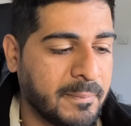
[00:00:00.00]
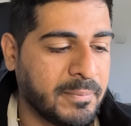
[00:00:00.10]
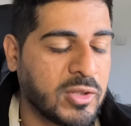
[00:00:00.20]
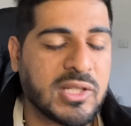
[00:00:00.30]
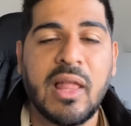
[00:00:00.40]
Um,
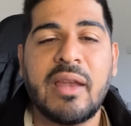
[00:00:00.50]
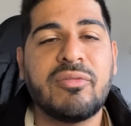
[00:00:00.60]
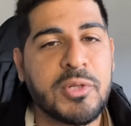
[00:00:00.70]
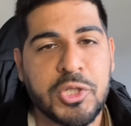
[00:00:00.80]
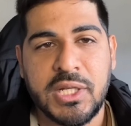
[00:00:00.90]
there's a lot
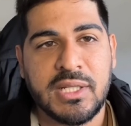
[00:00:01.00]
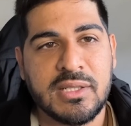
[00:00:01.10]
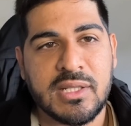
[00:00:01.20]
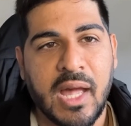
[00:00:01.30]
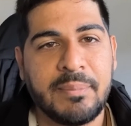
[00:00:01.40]
of
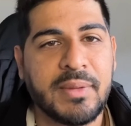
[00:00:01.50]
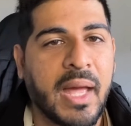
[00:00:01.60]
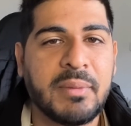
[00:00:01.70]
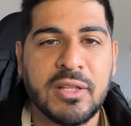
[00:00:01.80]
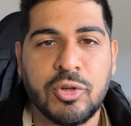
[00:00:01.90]
machines. I'm
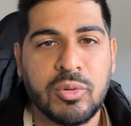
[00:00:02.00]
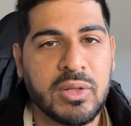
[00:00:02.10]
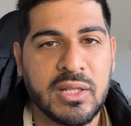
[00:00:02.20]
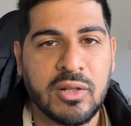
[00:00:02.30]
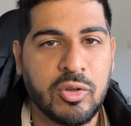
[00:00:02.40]
I'm not
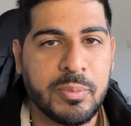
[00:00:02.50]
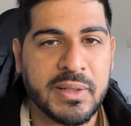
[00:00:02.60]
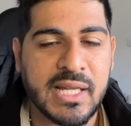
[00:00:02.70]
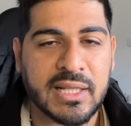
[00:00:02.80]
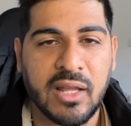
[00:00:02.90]
totally in the loop
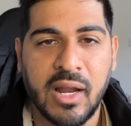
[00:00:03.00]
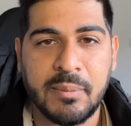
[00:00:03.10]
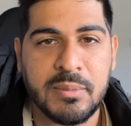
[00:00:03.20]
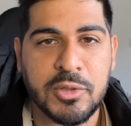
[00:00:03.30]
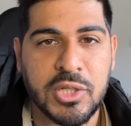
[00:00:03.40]
exactly on how
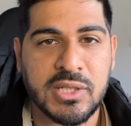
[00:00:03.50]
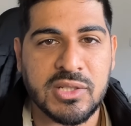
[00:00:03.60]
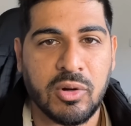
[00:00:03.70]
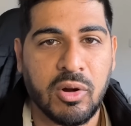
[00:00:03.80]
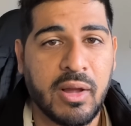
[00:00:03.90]
many machines
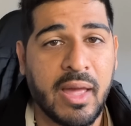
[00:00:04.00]
there are.